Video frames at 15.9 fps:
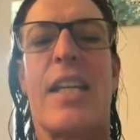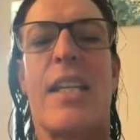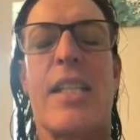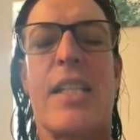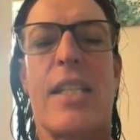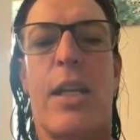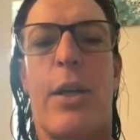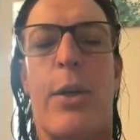
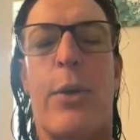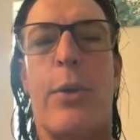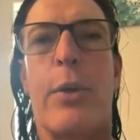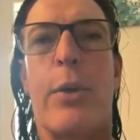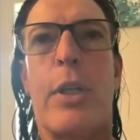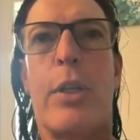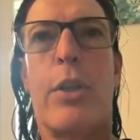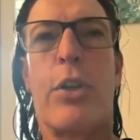So
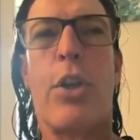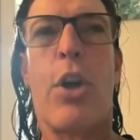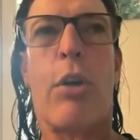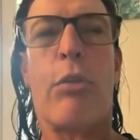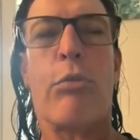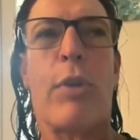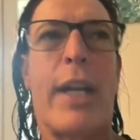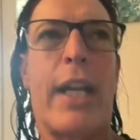you're
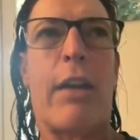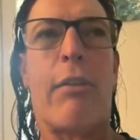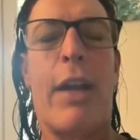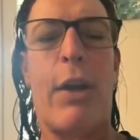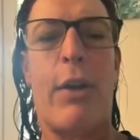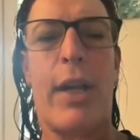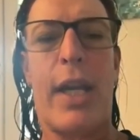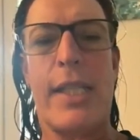not running
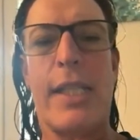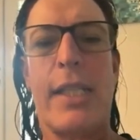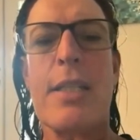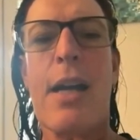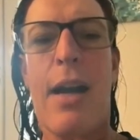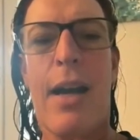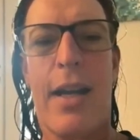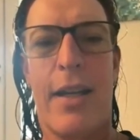around getting
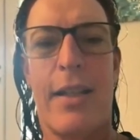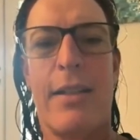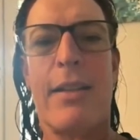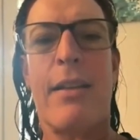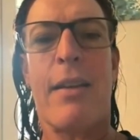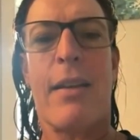tired.